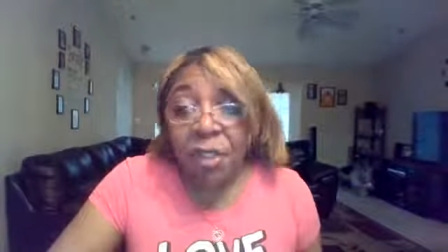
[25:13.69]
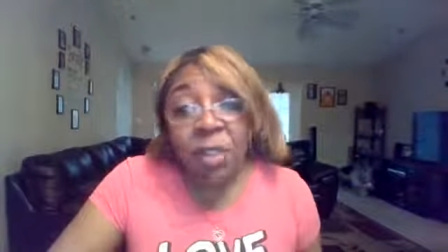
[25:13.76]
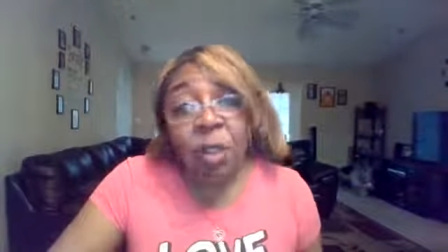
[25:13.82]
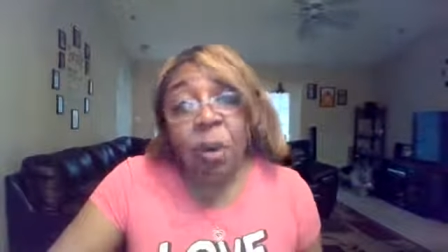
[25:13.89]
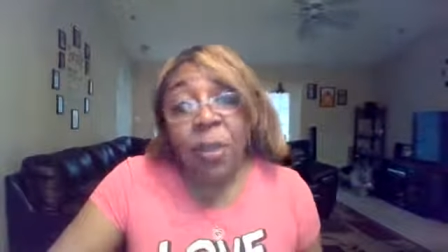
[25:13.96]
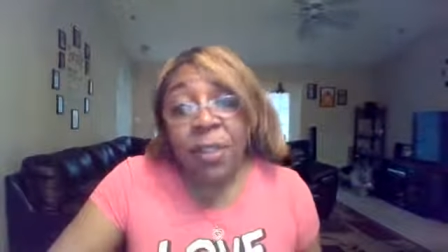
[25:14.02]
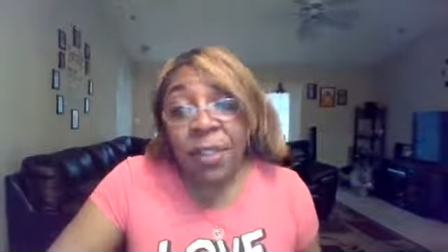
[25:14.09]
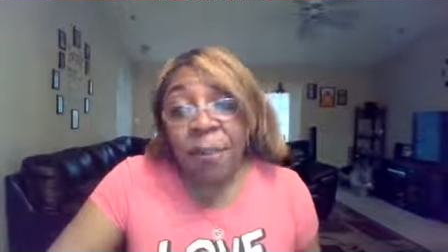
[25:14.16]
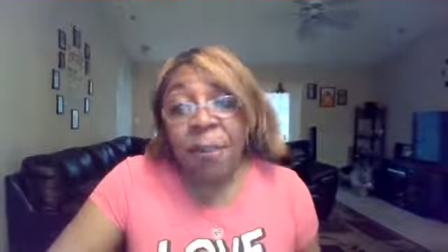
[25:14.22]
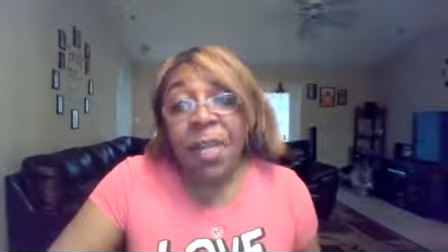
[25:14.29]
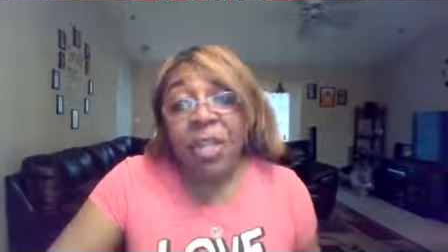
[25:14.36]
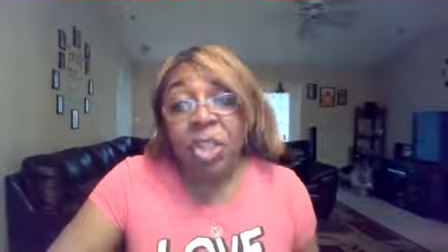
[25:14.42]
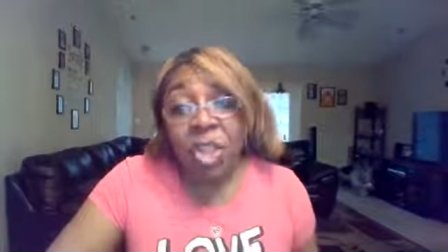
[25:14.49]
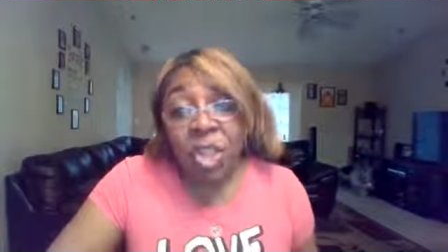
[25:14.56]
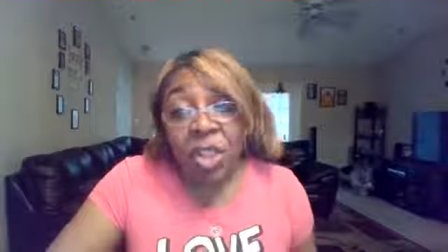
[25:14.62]
There's going to
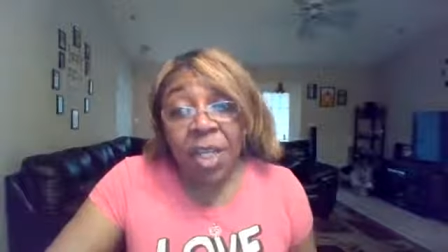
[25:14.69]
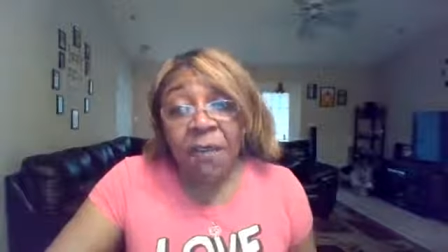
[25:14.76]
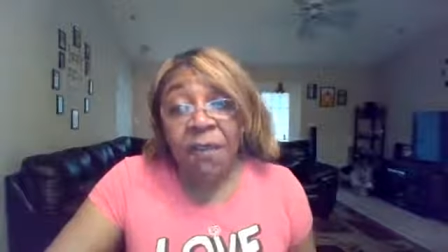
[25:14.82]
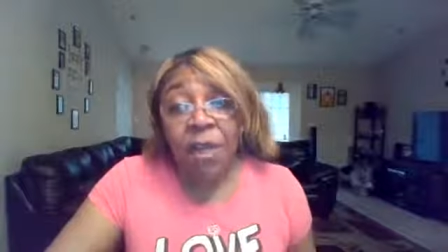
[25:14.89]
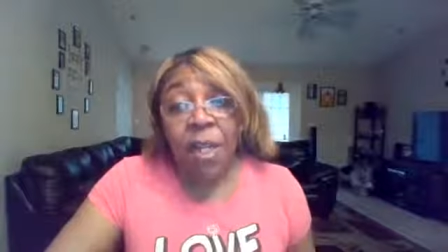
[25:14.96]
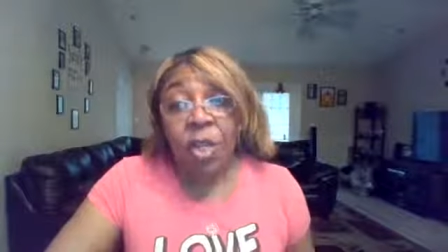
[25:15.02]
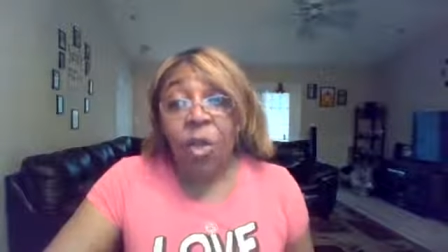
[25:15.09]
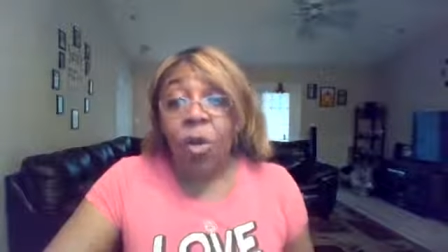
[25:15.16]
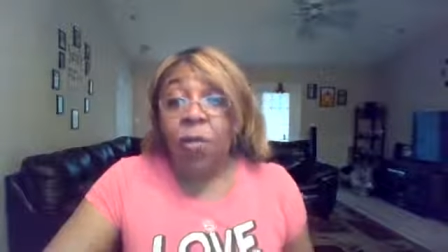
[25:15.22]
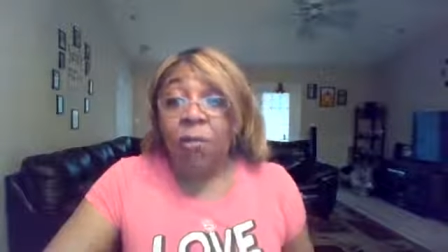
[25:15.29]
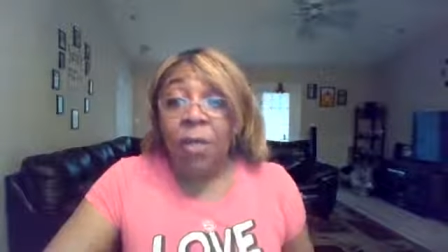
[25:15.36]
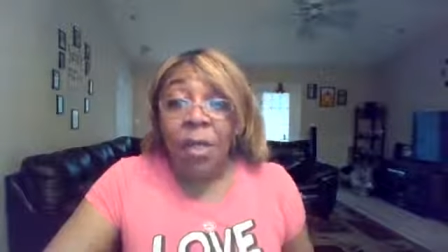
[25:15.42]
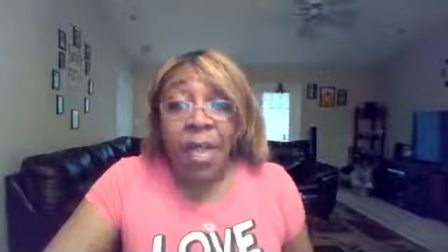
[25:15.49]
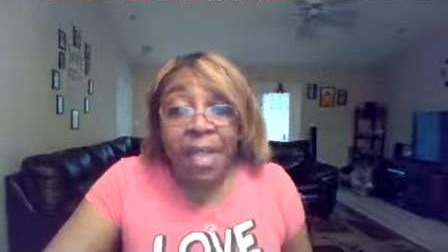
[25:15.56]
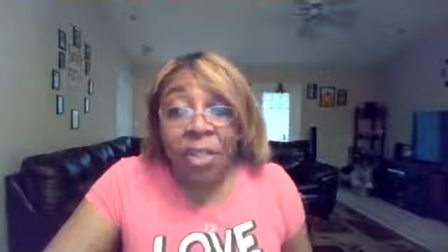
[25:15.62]
be a shift in your
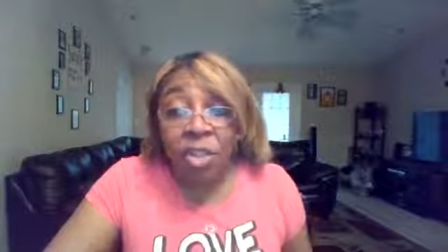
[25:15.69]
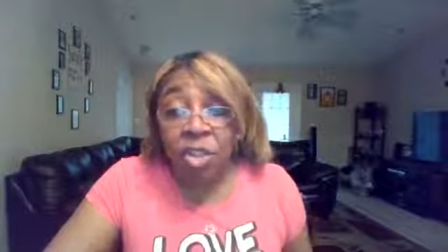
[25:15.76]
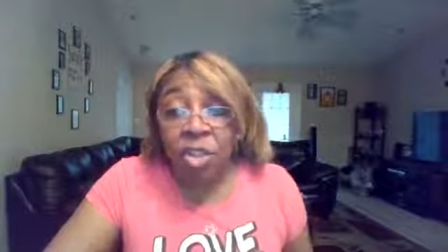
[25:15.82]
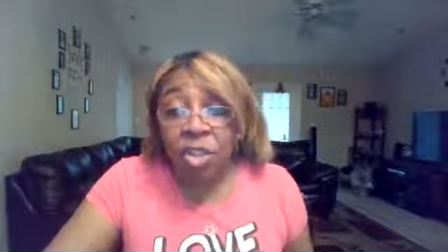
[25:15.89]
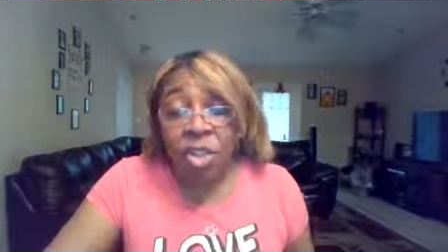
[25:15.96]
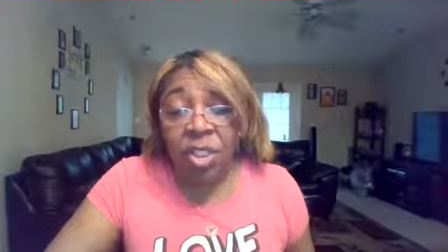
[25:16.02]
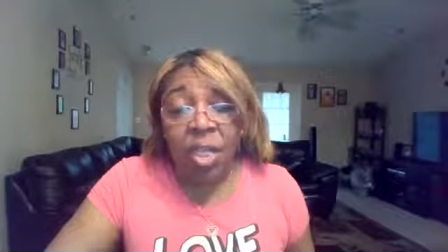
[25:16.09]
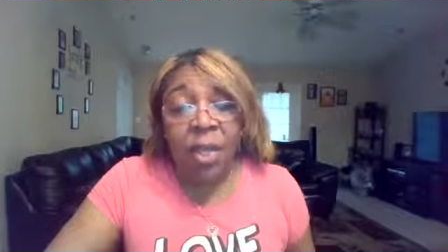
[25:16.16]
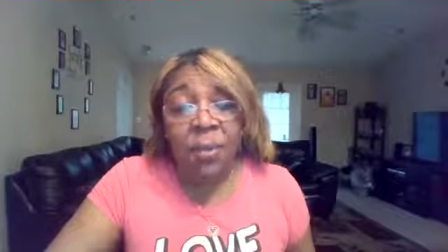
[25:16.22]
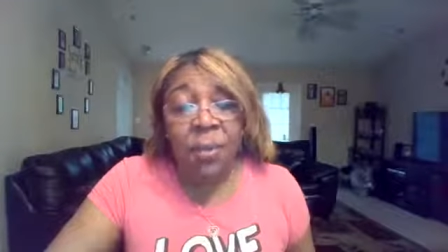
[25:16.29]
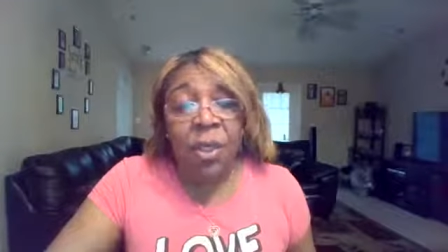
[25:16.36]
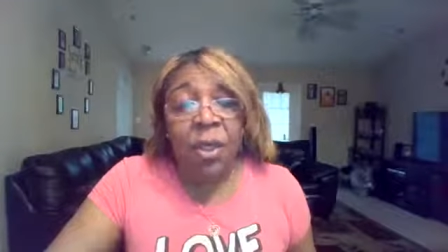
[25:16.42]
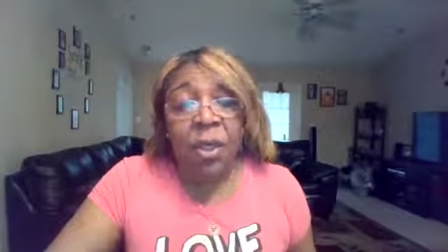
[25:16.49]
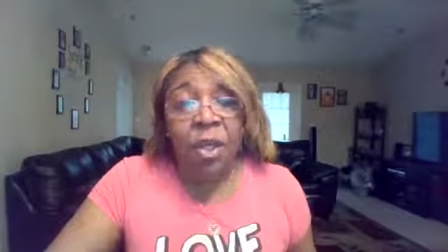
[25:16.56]
relationships.